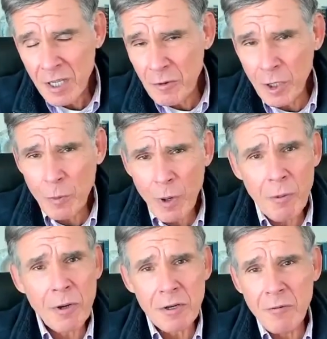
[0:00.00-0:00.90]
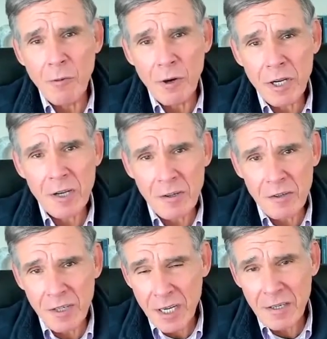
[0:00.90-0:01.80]
The only way we're going to avoid it
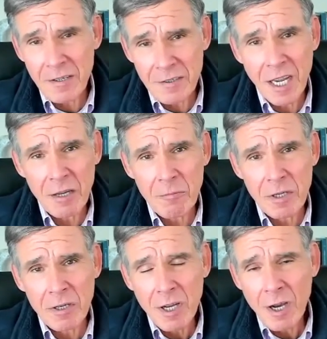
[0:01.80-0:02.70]
is getting containment.